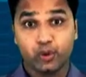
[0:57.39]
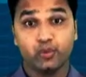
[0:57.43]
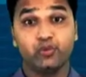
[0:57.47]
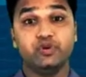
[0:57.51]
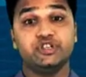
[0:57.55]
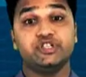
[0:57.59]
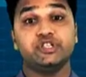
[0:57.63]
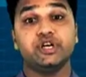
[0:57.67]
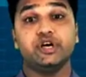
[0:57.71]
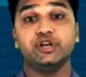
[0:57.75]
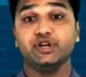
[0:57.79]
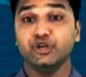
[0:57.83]

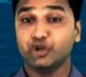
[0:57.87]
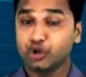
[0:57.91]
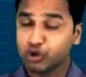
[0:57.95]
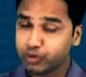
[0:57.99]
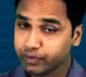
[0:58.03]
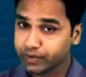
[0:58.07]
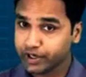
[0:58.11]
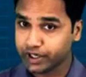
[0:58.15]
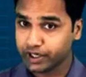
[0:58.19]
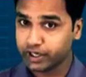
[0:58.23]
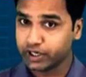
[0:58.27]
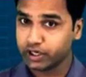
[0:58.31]
which are
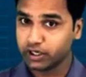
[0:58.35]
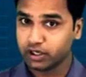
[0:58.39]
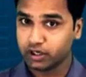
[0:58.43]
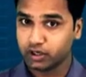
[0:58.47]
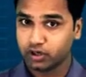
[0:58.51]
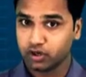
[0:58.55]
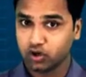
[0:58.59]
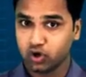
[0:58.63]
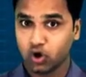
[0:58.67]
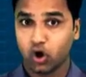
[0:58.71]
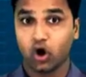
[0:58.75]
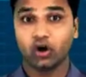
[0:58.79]
numerical
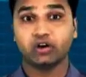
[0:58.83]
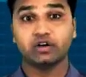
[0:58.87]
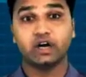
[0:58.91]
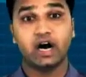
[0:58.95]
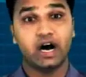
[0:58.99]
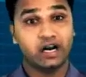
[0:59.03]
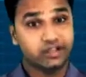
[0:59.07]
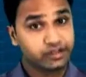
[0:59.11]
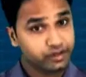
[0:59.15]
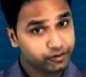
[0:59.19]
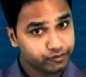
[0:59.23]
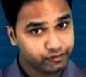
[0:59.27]

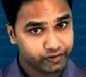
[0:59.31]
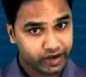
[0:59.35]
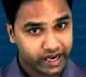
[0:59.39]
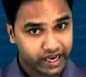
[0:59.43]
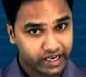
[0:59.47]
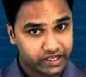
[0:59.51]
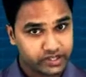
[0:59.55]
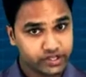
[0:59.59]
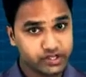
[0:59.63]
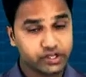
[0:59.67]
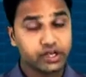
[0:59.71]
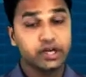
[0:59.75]
or
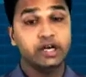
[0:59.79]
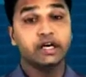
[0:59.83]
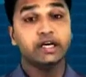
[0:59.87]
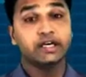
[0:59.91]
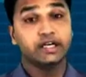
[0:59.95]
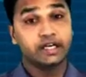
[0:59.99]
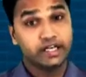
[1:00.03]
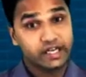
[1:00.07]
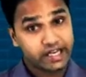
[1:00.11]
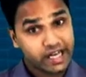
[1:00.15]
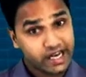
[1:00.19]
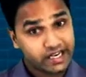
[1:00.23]
otherwise
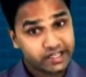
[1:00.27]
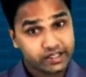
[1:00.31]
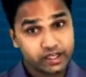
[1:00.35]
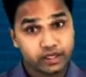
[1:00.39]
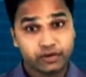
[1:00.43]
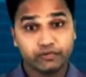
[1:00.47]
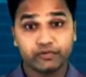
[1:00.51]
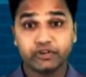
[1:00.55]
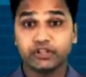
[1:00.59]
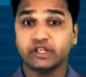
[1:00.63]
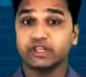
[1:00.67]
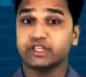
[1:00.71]

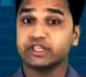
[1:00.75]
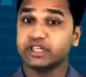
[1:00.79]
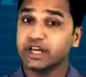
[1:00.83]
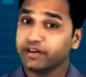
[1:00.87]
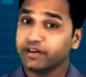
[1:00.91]
collected with a